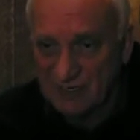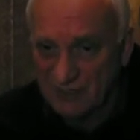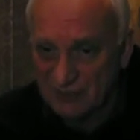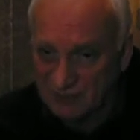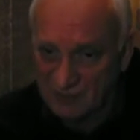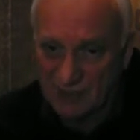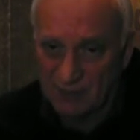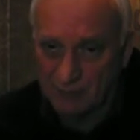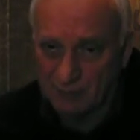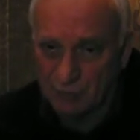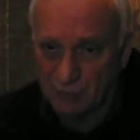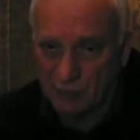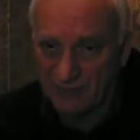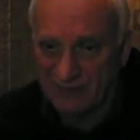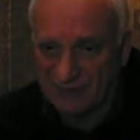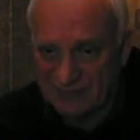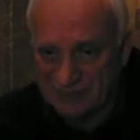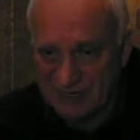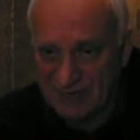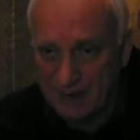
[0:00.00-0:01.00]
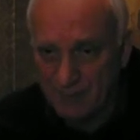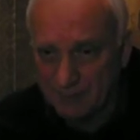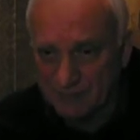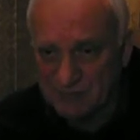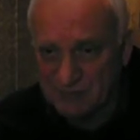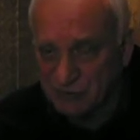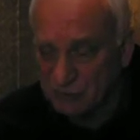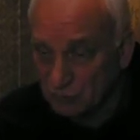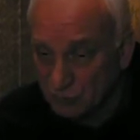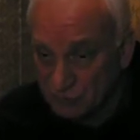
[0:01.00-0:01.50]
number of attempts
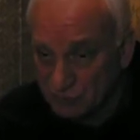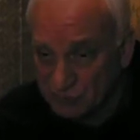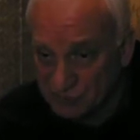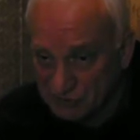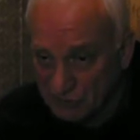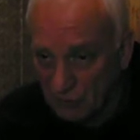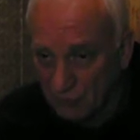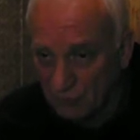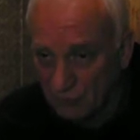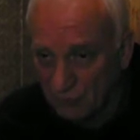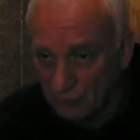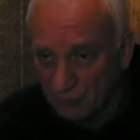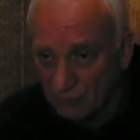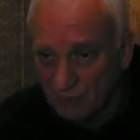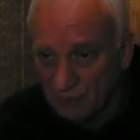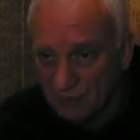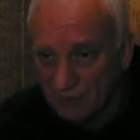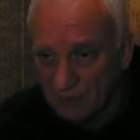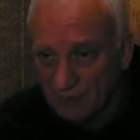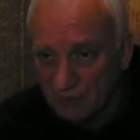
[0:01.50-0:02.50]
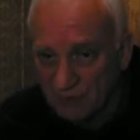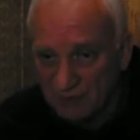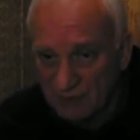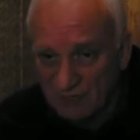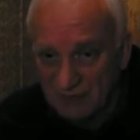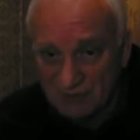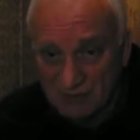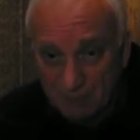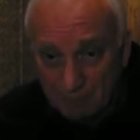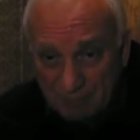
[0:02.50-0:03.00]
to do so,
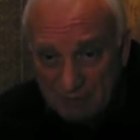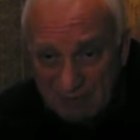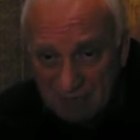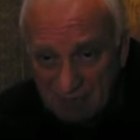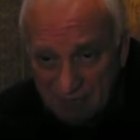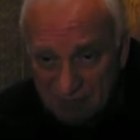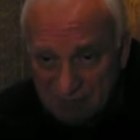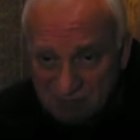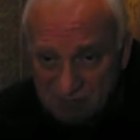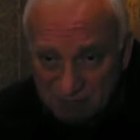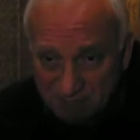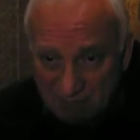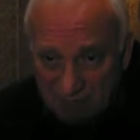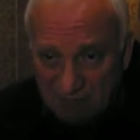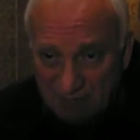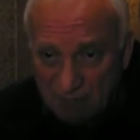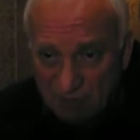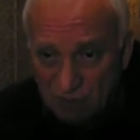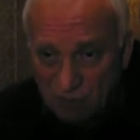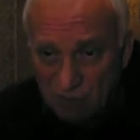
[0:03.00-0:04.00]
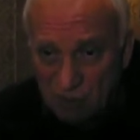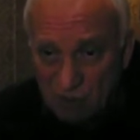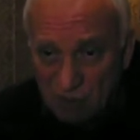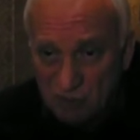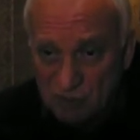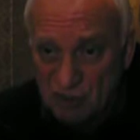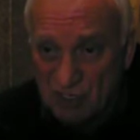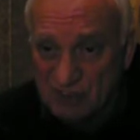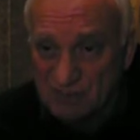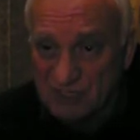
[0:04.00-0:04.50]
and the bee has made
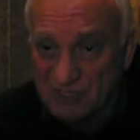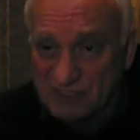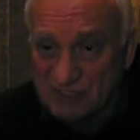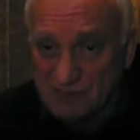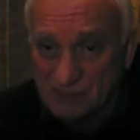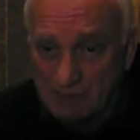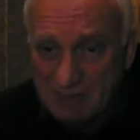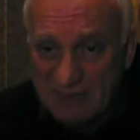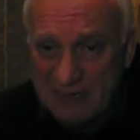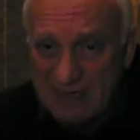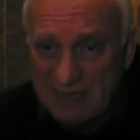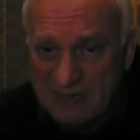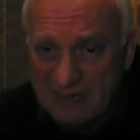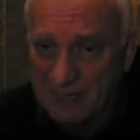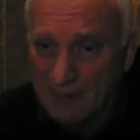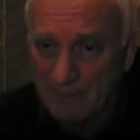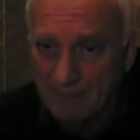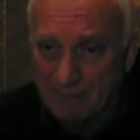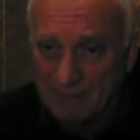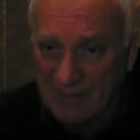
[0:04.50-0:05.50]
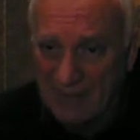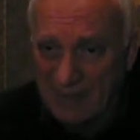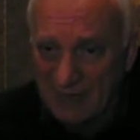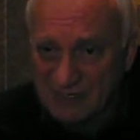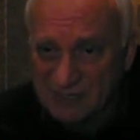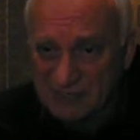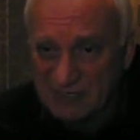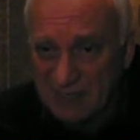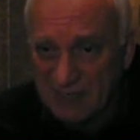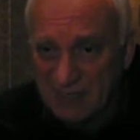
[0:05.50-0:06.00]
just as many
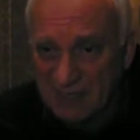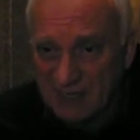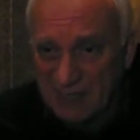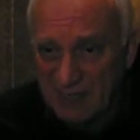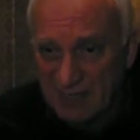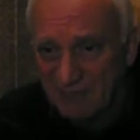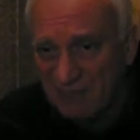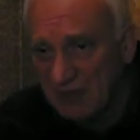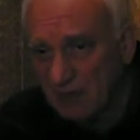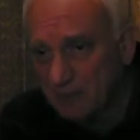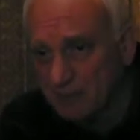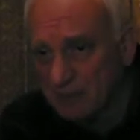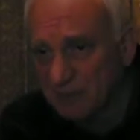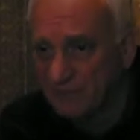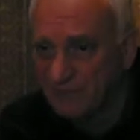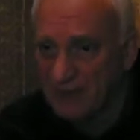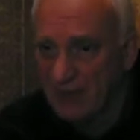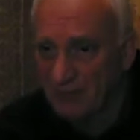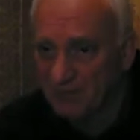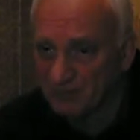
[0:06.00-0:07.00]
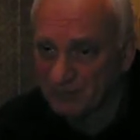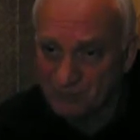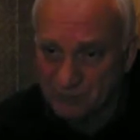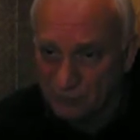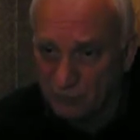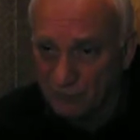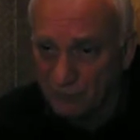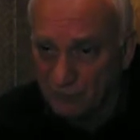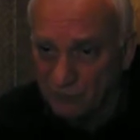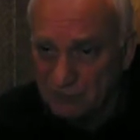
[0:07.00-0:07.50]
comebacks, having
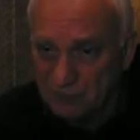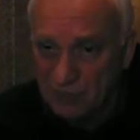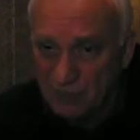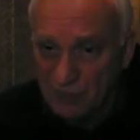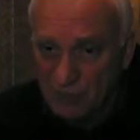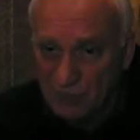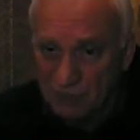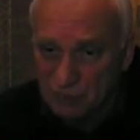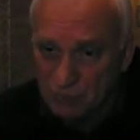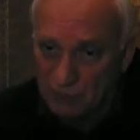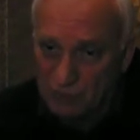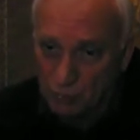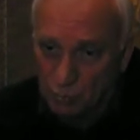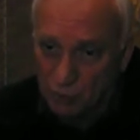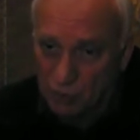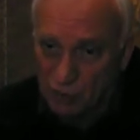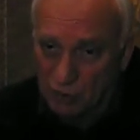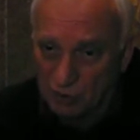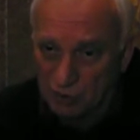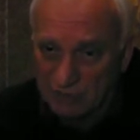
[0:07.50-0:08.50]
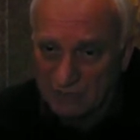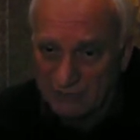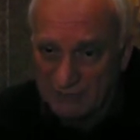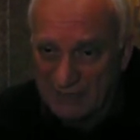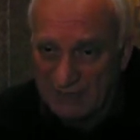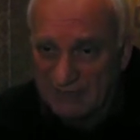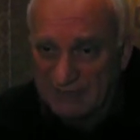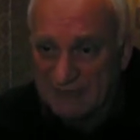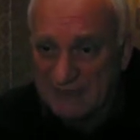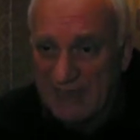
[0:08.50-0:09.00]
proved to the world
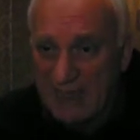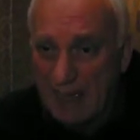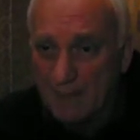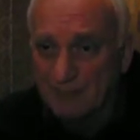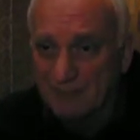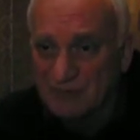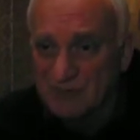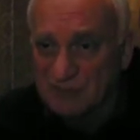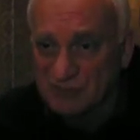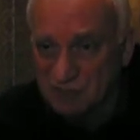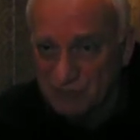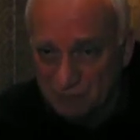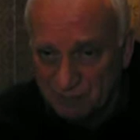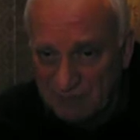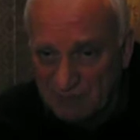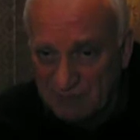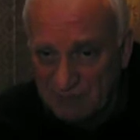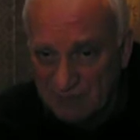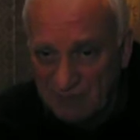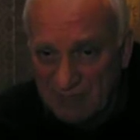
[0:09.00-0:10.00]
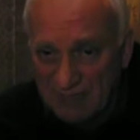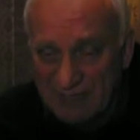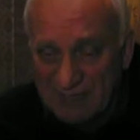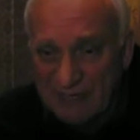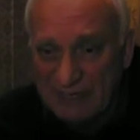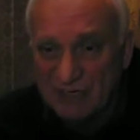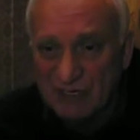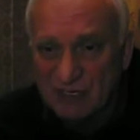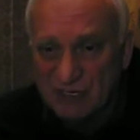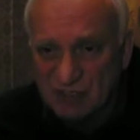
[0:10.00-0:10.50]
that it happens to be
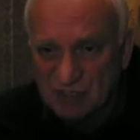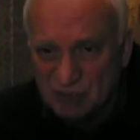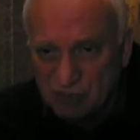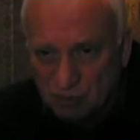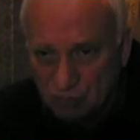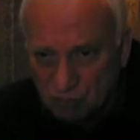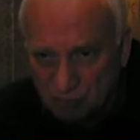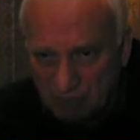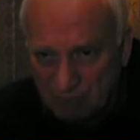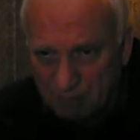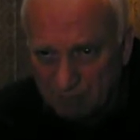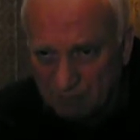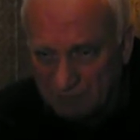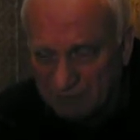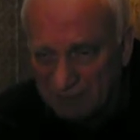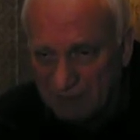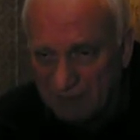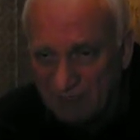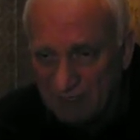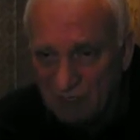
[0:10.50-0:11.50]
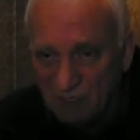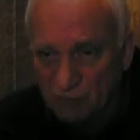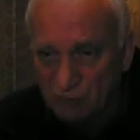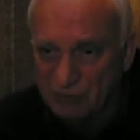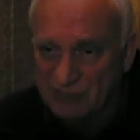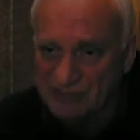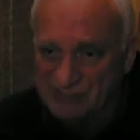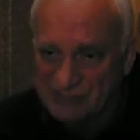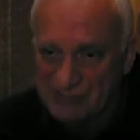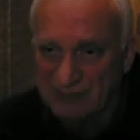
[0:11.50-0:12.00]
an extremely
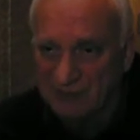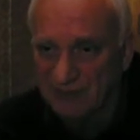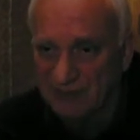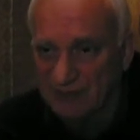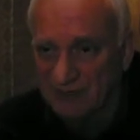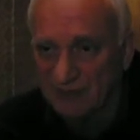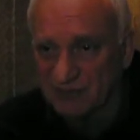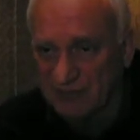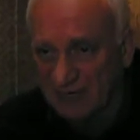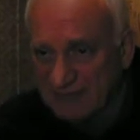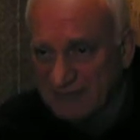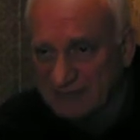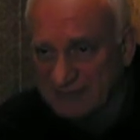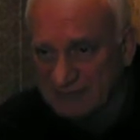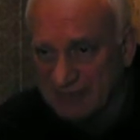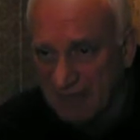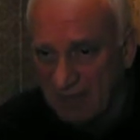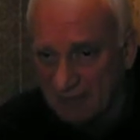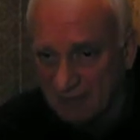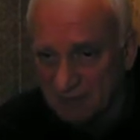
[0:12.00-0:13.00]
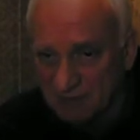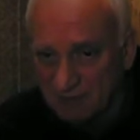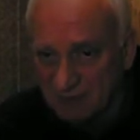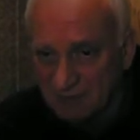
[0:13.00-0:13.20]
resilient insect.